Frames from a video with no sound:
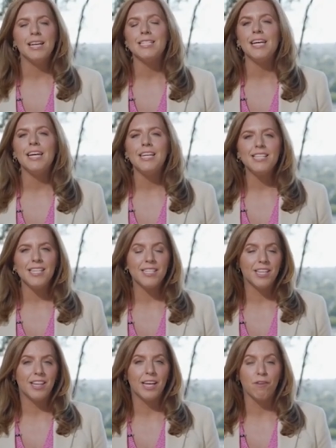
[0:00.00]
It's easy
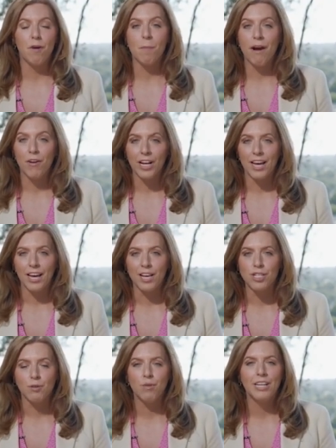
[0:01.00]
to think of America
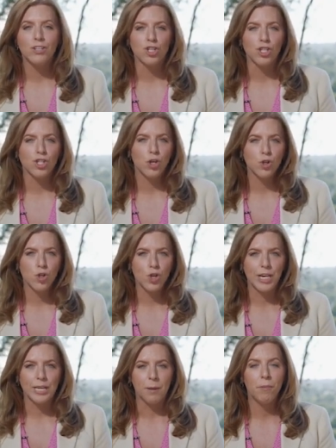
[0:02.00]
as a religious
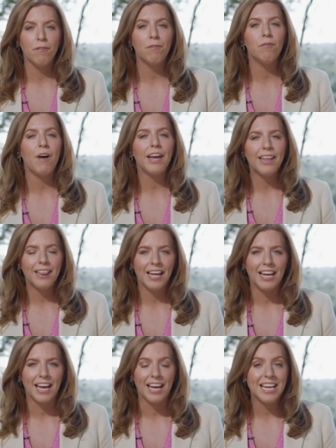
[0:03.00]
country, but faith
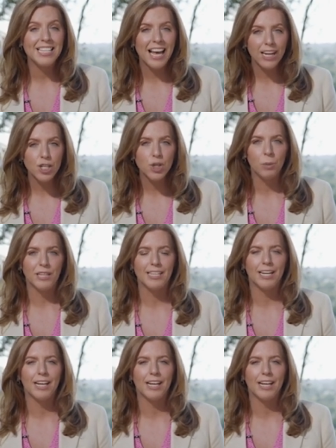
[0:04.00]
here is actually